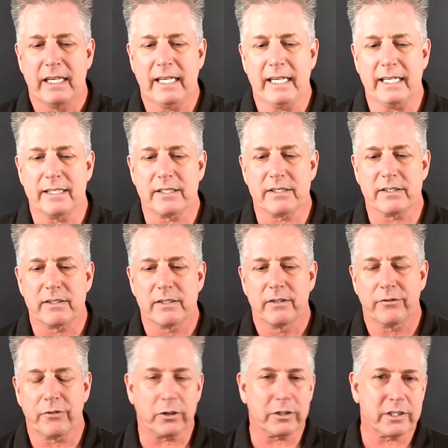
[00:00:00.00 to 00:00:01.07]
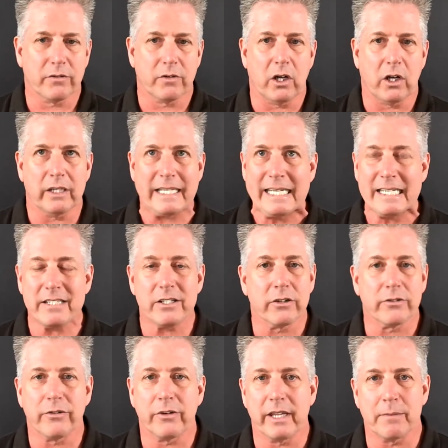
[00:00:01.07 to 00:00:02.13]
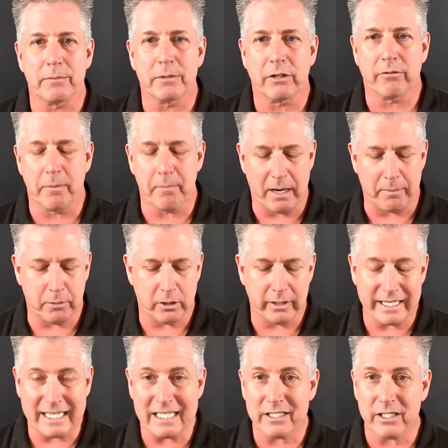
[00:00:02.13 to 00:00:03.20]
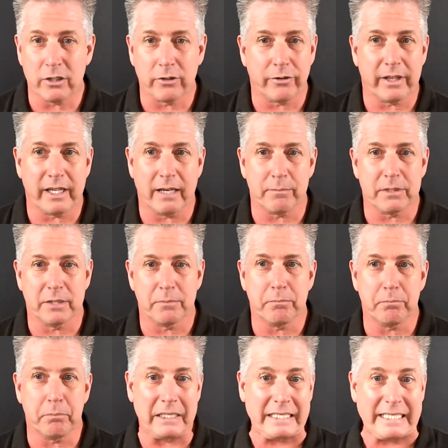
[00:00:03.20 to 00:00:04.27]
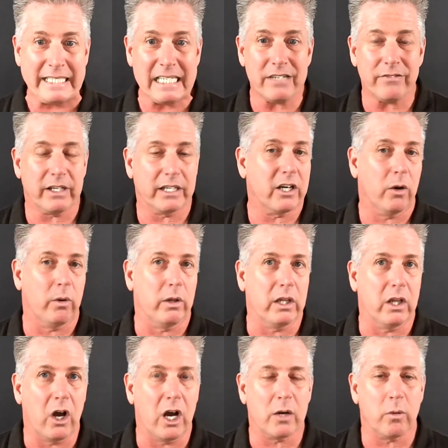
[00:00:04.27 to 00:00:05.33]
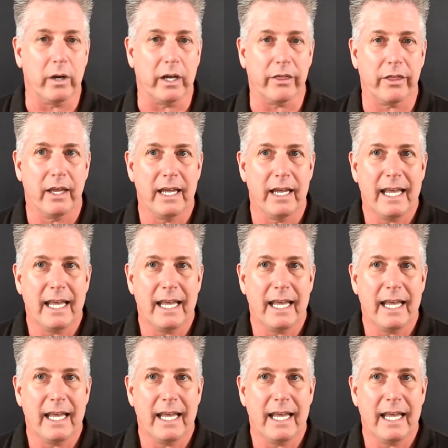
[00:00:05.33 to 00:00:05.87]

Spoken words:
it's, first of all, easier for them to remember, easier for them to believe and go along with,